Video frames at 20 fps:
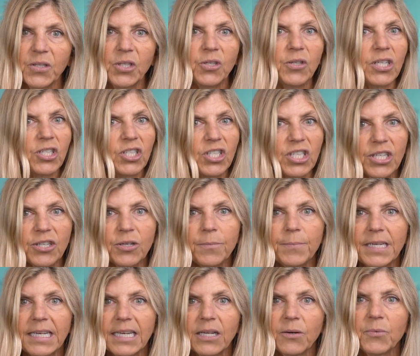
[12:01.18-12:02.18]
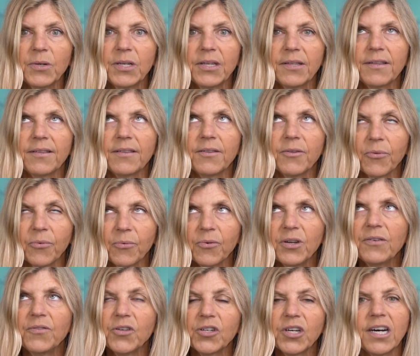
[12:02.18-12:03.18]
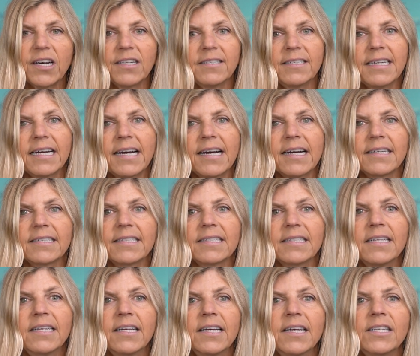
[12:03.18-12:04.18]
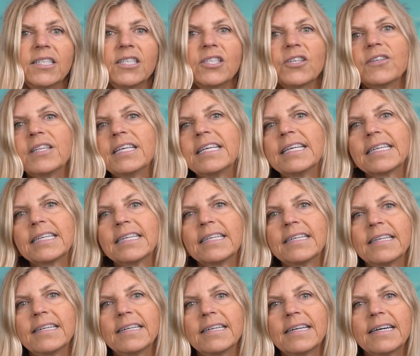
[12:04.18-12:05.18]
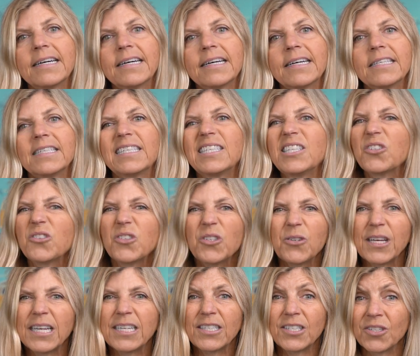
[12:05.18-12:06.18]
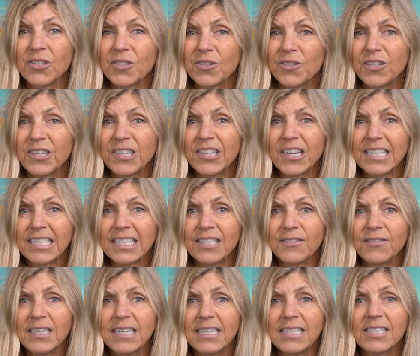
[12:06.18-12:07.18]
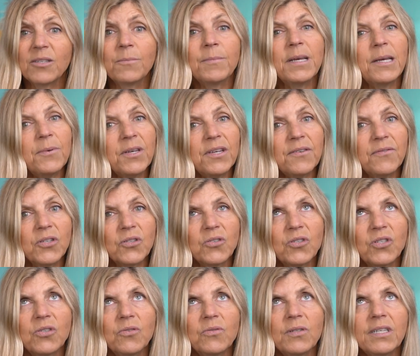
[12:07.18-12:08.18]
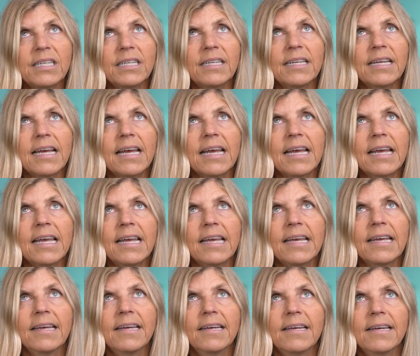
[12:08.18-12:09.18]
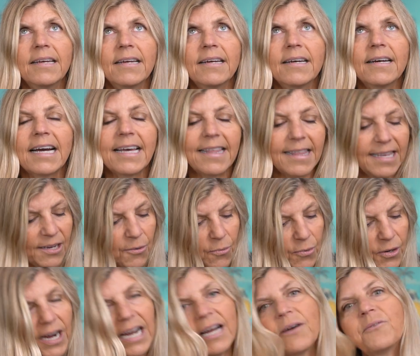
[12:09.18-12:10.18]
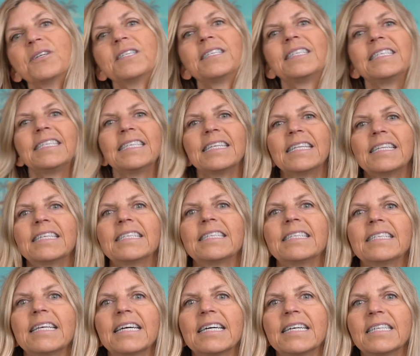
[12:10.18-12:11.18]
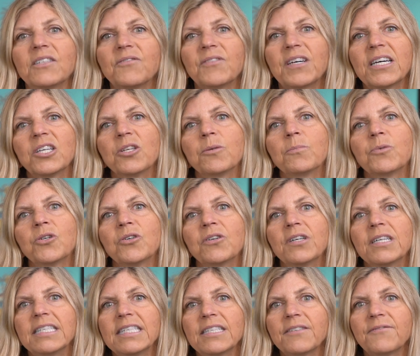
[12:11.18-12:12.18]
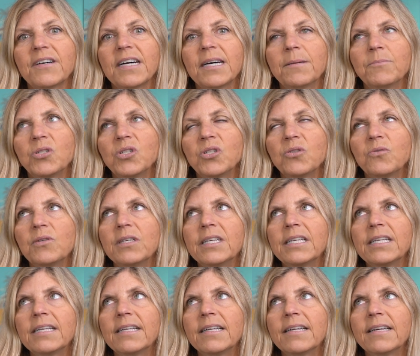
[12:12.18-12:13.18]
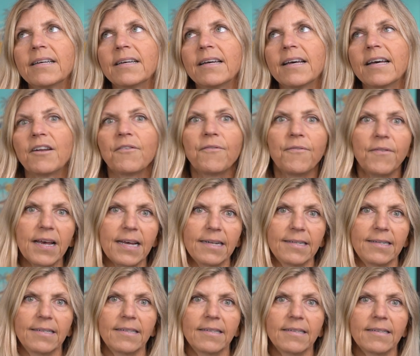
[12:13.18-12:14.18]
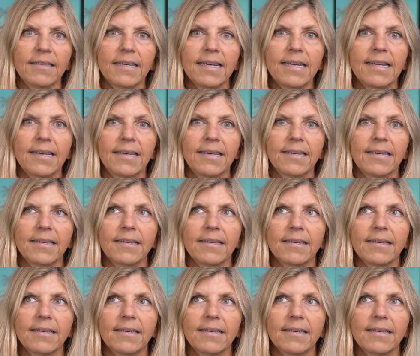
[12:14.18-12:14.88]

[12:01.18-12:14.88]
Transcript: You can share a beacon with 3 of your contacts so they can see your location during your activity. So maybe if you're doing I think where I would see this as valuable is if I'm doing an event like